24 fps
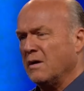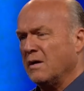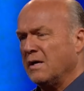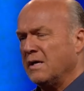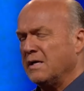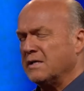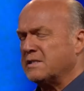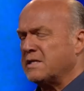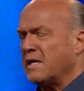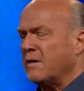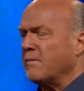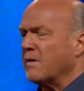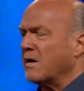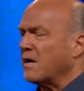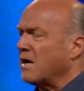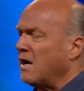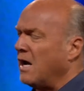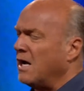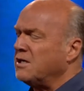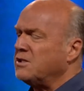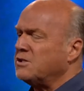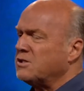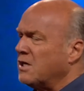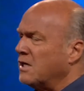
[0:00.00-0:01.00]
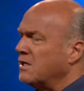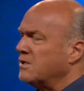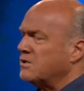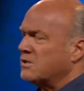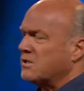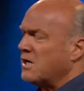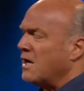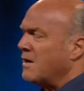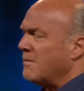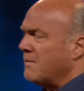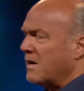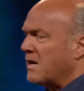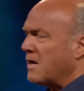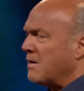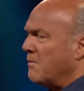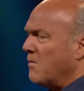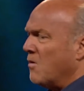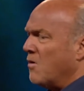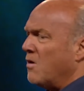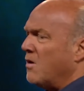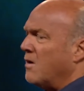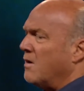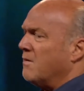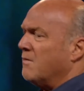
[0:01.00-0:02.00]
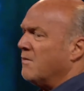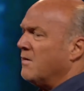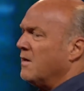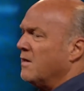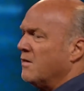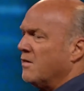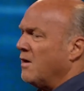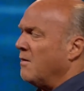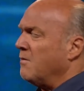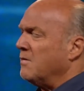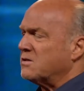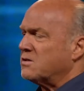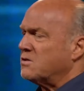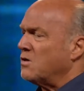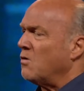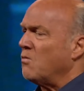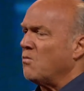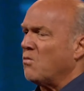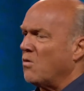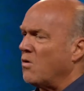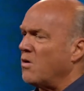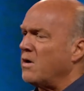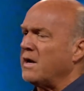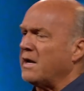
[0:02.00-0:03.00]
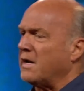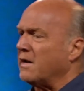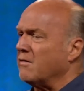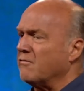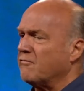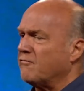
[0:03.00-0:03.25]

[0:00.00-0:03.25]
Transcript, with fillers: You see, when God judged Sodom and Gomorrah, There was no warning.